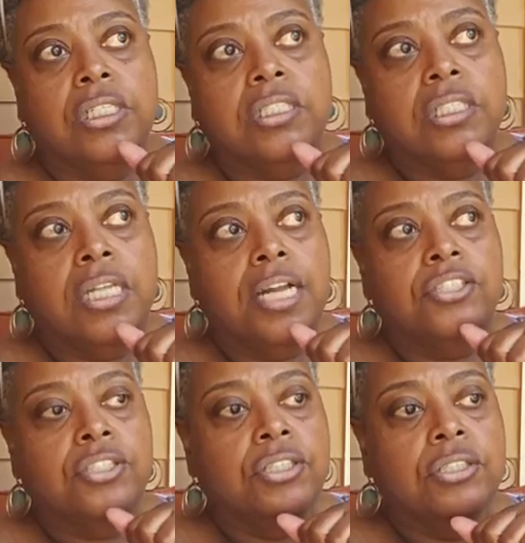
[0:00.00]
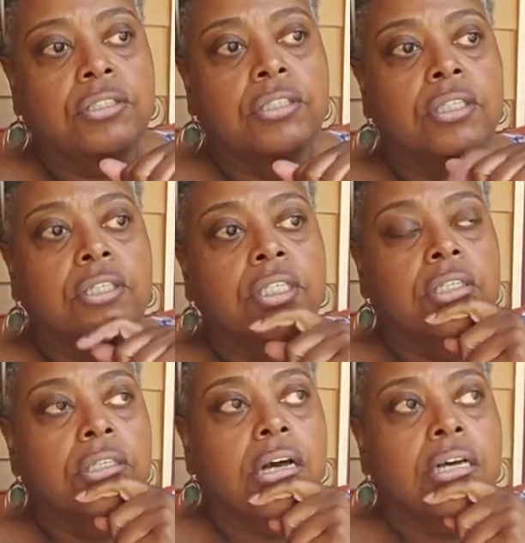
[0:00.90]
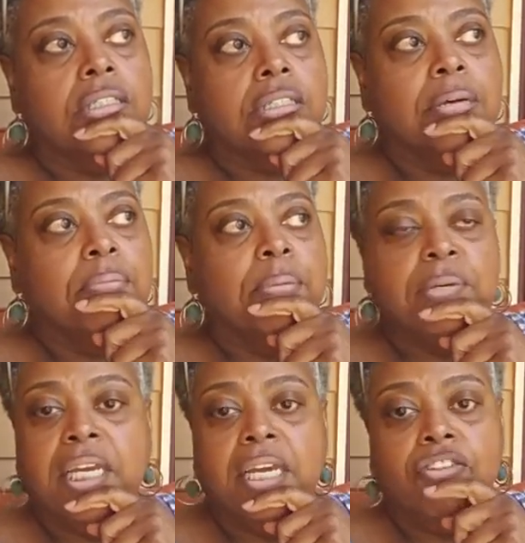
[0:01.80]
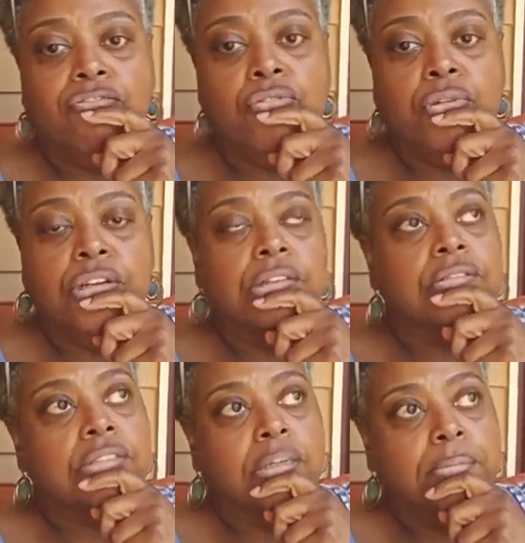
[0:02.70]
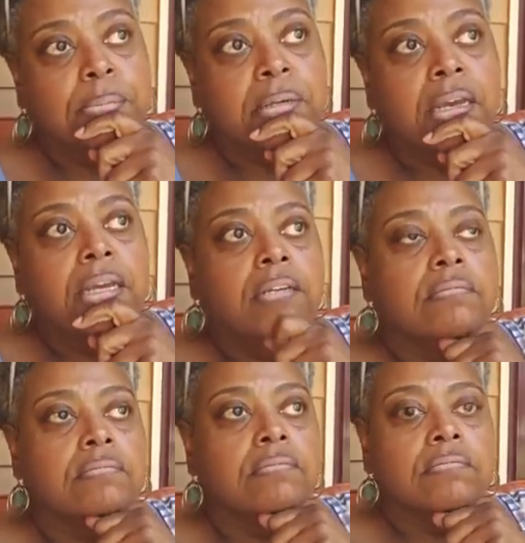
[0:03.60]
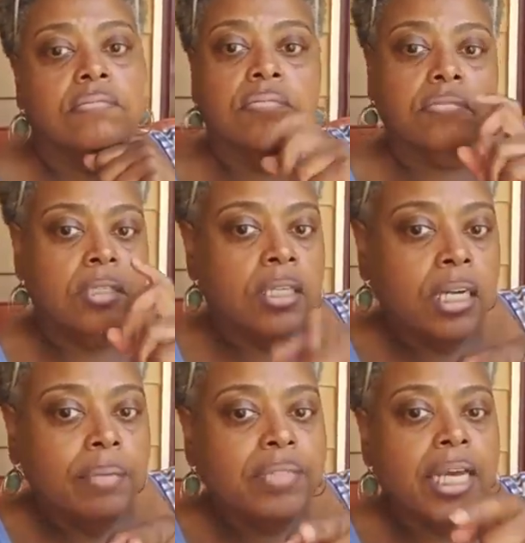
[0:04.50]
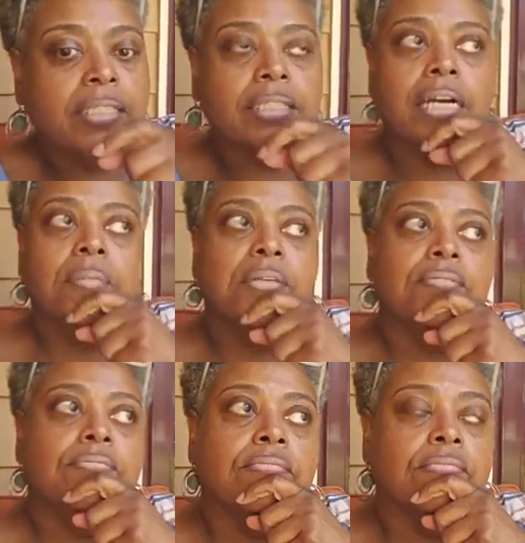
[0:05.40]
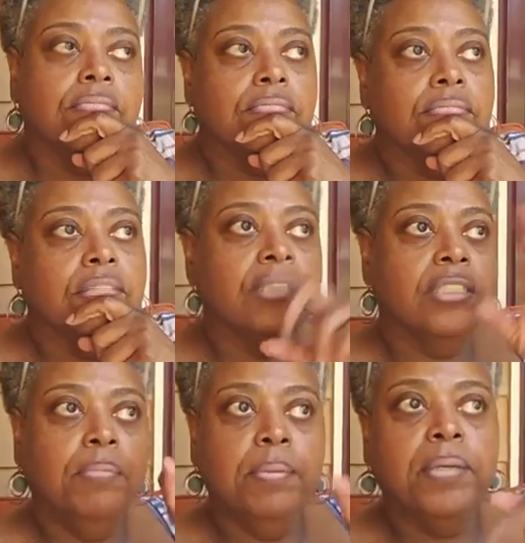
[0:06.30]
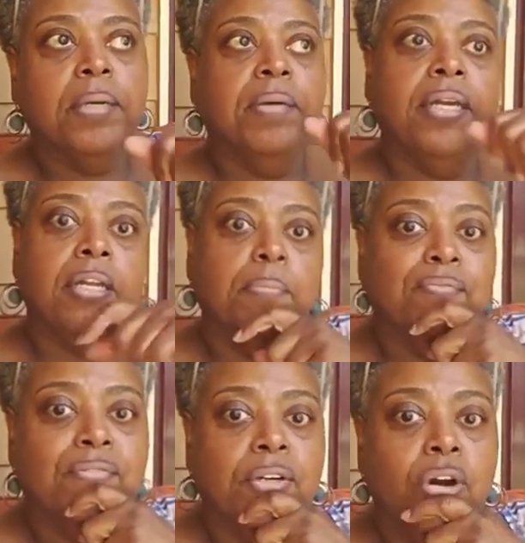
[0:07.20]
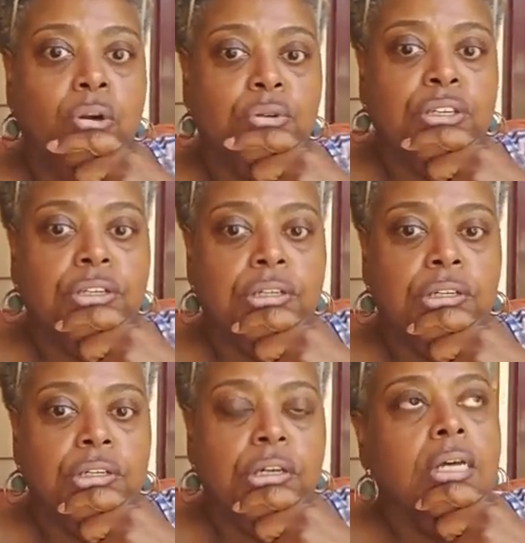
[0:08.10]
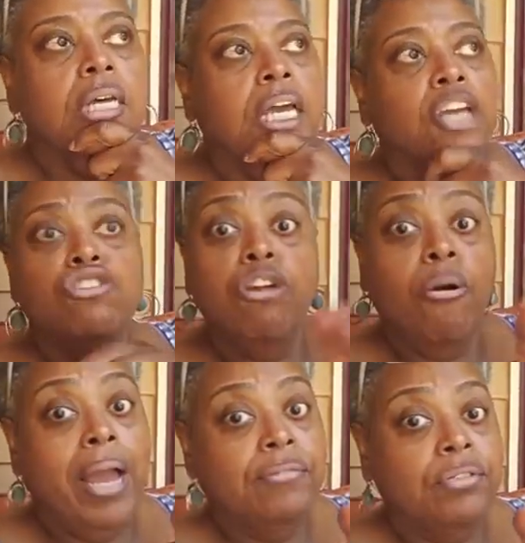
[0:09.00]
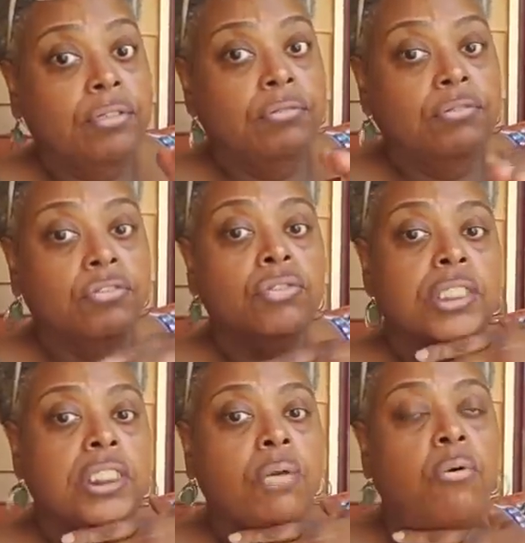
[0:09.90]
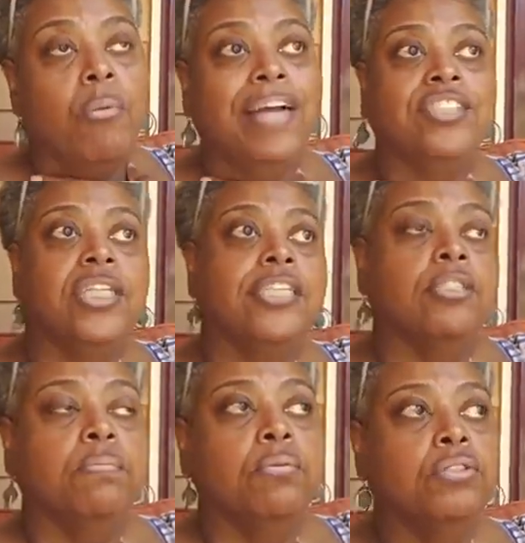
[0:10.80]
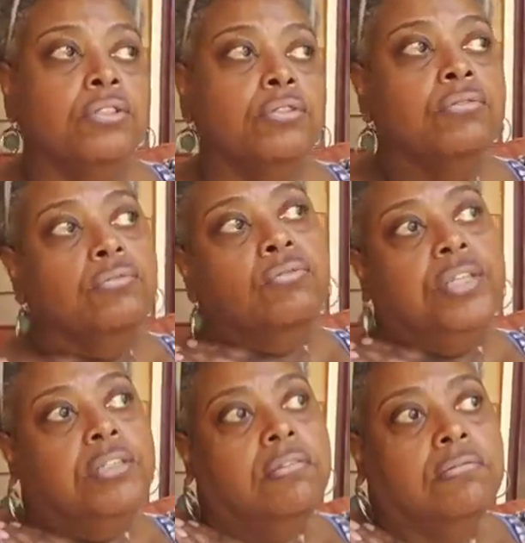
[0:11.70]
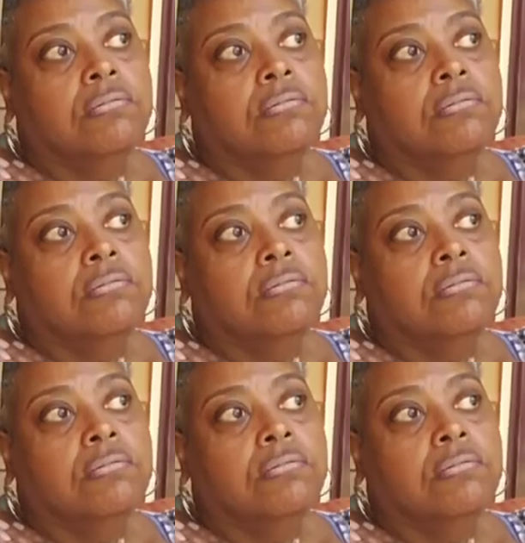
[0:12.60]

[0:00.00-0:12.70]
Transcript: $60 a year. Some people can't afford it. Some people can't. Income tax coming. And some people can pay it up for the whole year. And you don't have to. You can say, well, why should I support you? Well,